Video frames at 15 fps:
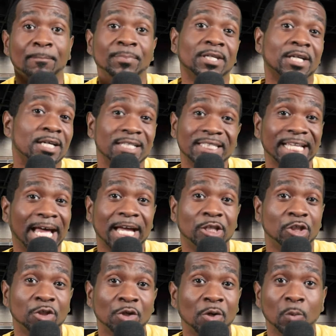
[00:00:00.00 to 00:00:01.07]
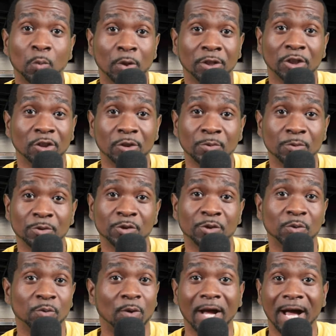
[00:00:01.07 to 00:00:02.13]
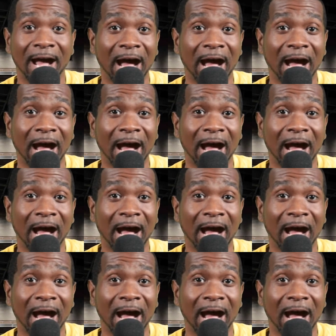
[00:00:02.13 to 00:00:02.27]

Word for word: because I don't want to lose you,